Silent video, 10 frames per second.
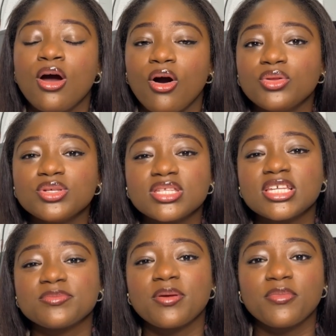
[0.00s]
All those
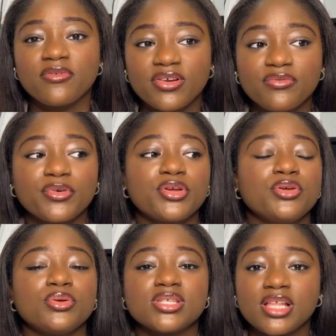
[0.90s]
things may be fun for
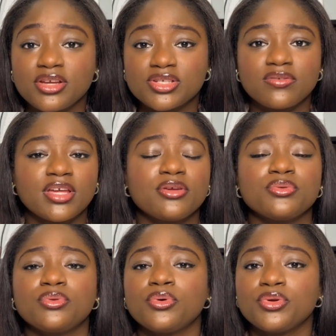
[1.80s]
you, telling yourself that
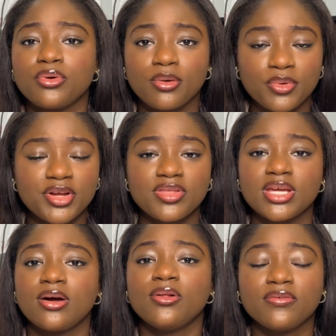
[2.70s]
you are
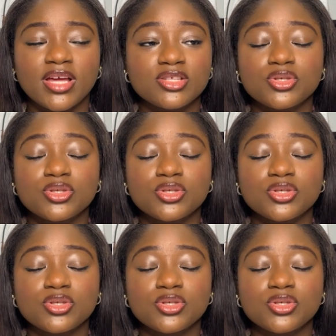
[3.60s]
worthy, all of that.